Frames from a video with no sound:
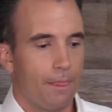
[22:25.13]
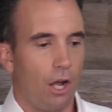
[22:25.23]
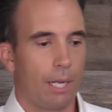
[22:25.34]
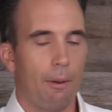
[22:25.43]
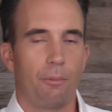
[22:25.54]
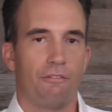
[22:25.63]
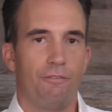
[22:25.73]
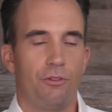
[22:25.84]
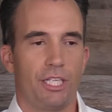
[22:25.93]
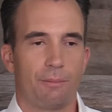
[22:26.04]
I'll come up with a
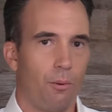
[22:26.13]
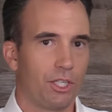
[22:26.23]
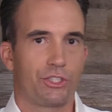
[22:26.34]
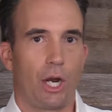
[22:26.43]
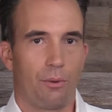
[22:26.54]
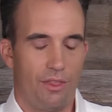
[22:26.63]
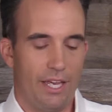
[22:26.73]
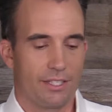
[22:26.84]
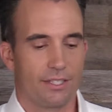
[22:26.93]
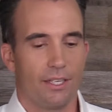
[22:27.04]
few things, but I want to start with
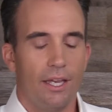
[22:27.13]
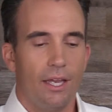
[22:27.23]
this.